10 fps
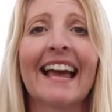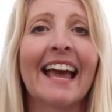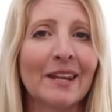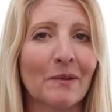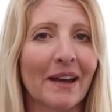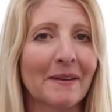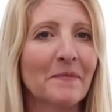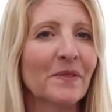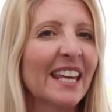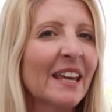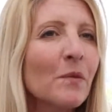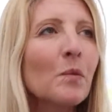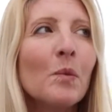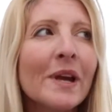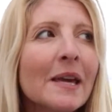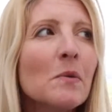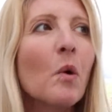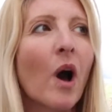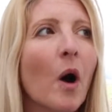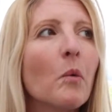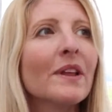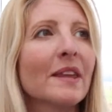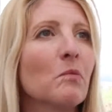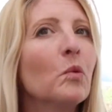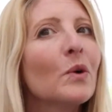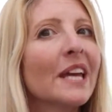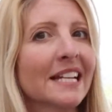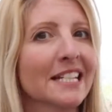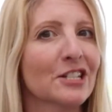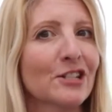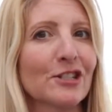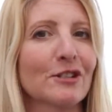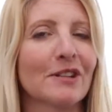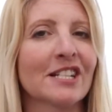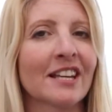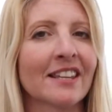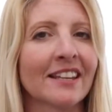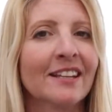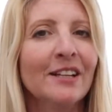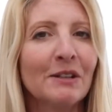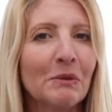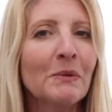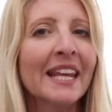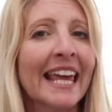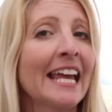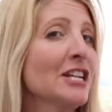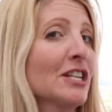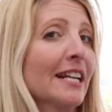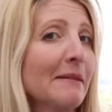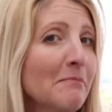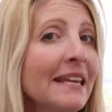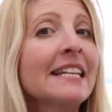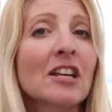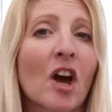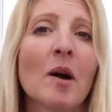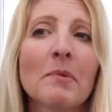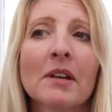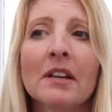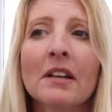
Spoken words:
Anyway, if we were within walking distance to each other, we would occasionally meet up